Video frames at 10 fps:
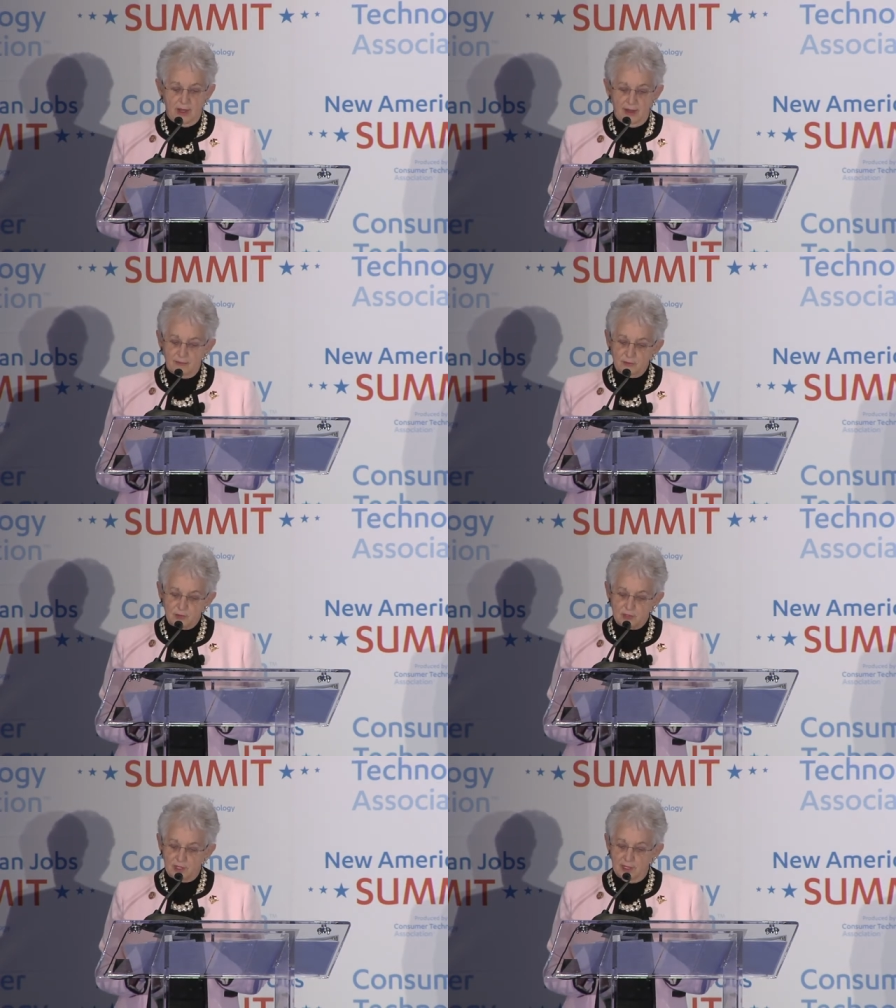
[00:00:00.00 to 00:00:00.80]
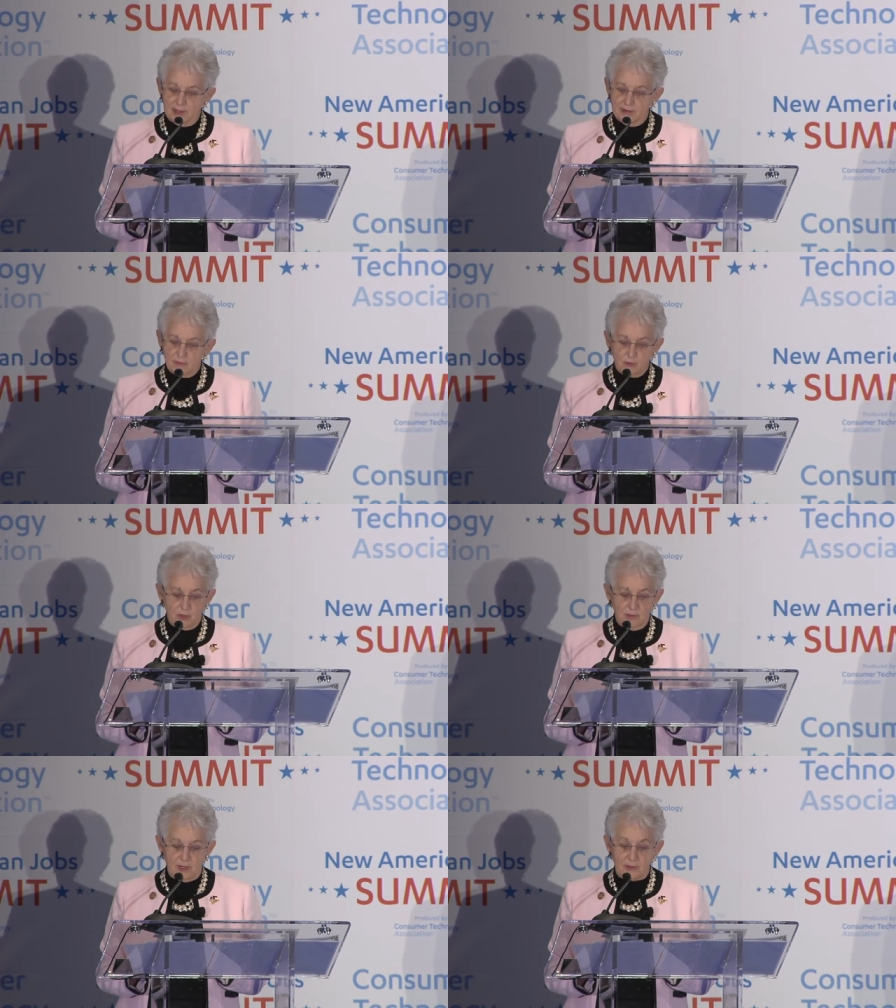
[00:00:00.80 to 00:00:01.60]
I have to say, I never
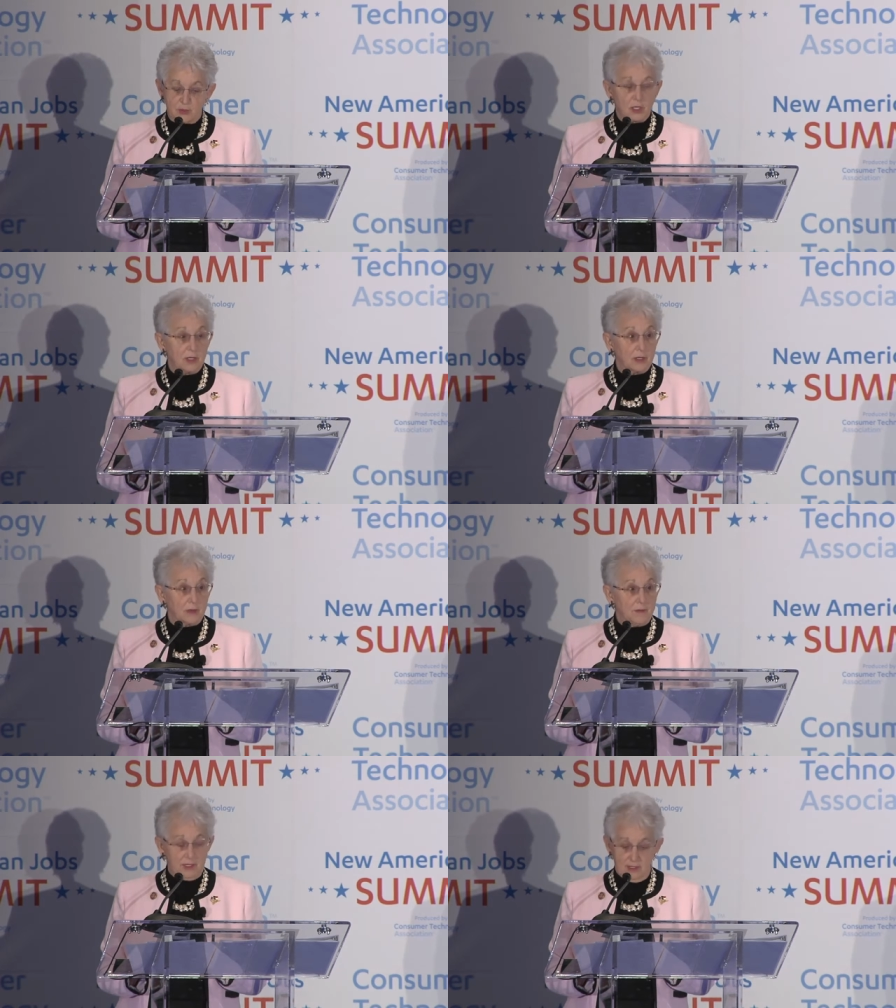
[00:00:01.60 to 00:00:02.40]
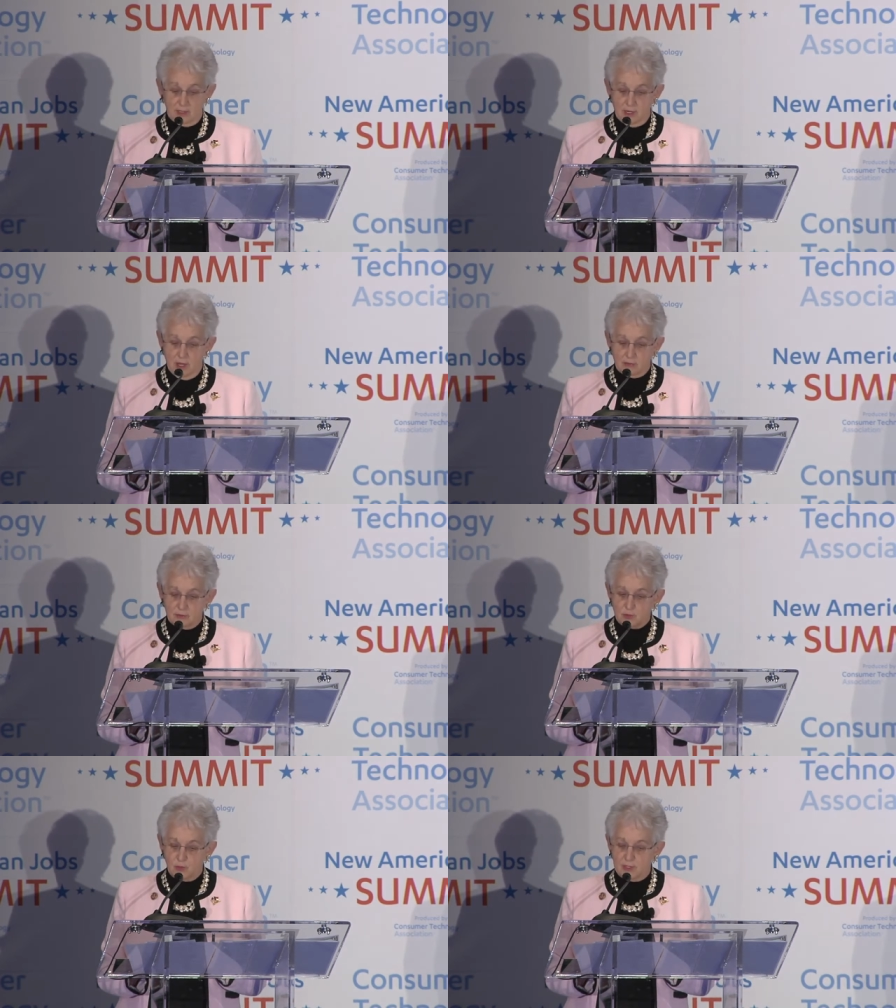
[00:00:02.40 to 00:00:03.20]
dreamed I'd chair a committee in
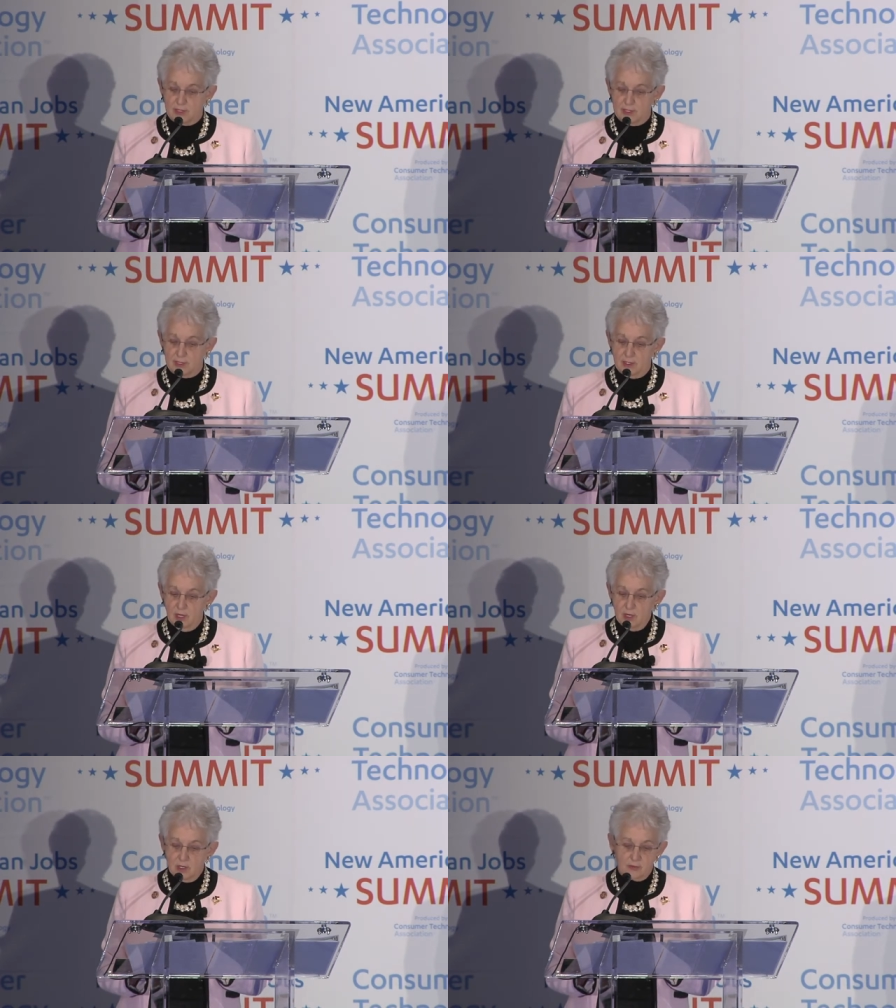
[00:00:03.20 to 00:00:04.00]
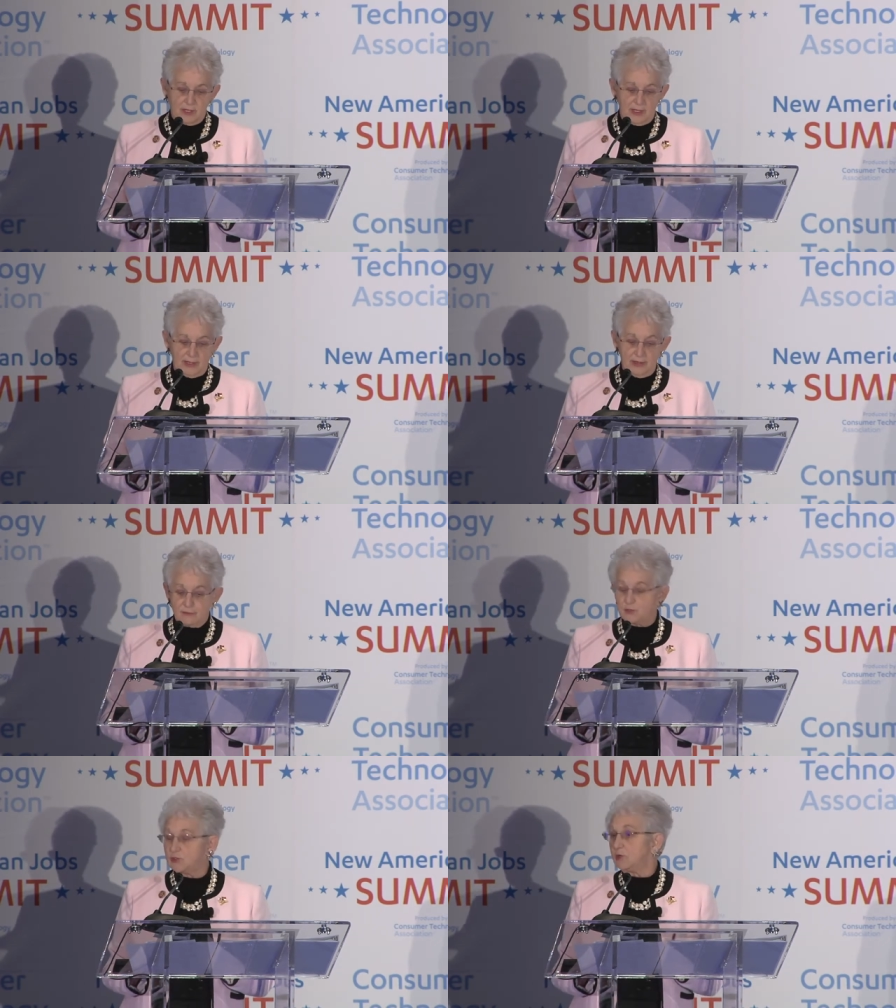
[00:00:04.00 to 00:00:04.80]
Congress one day or that I'd
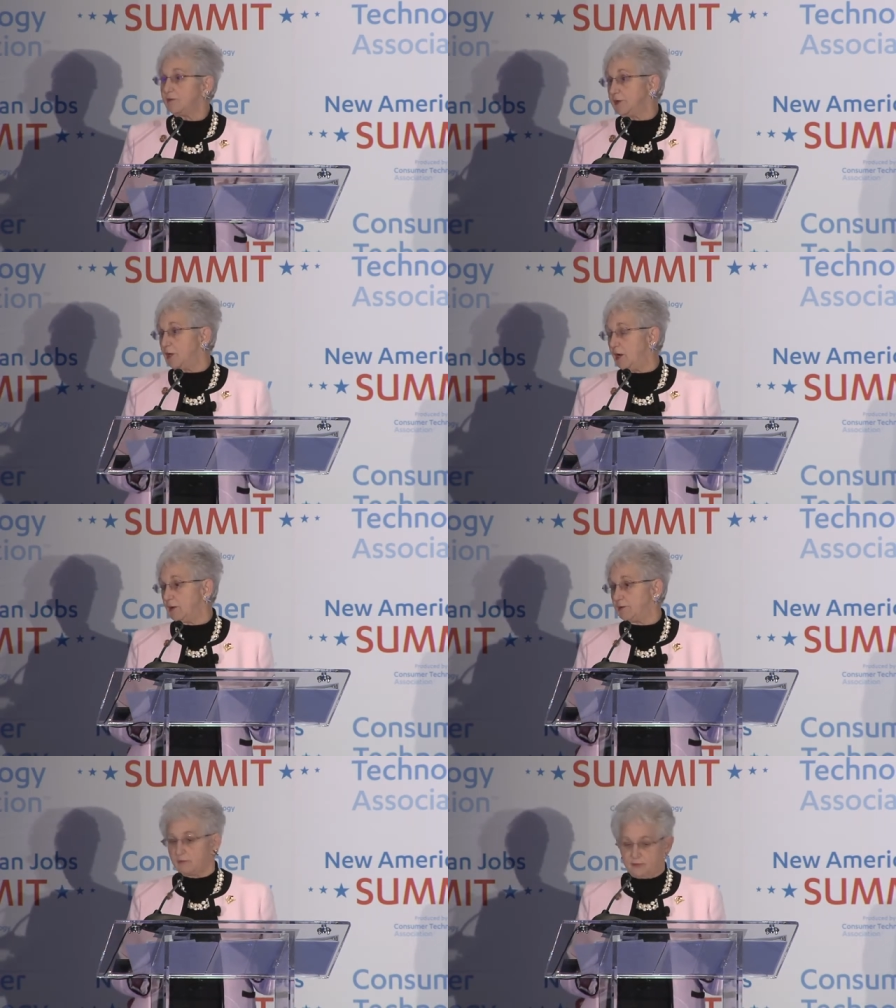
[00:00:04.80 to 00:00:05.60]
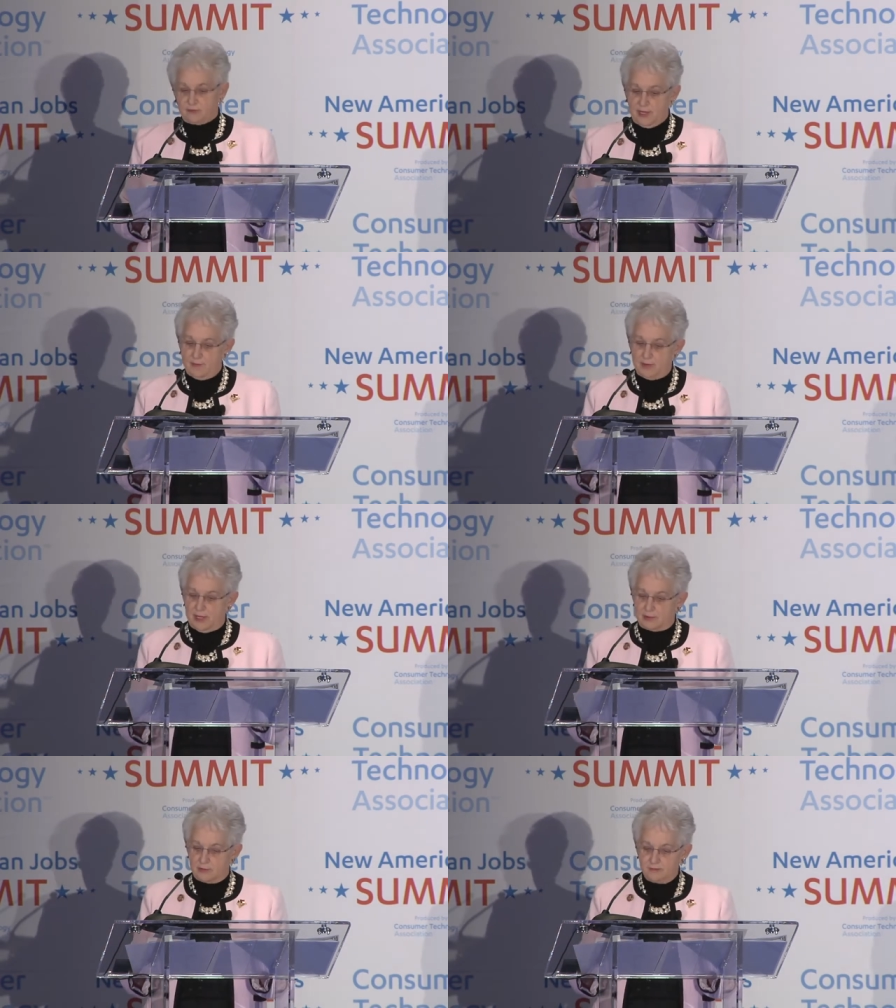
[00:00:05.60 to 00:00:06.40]
ever serve in Congress for that
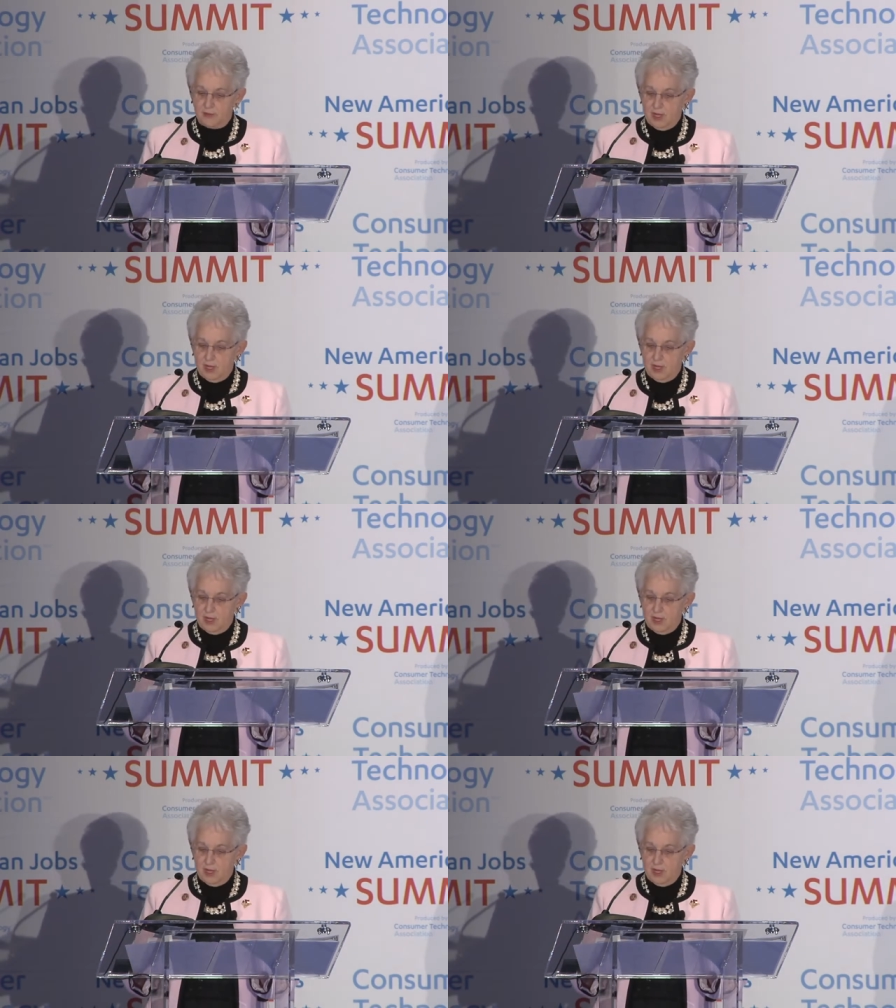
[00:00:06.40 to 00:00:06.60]
matter.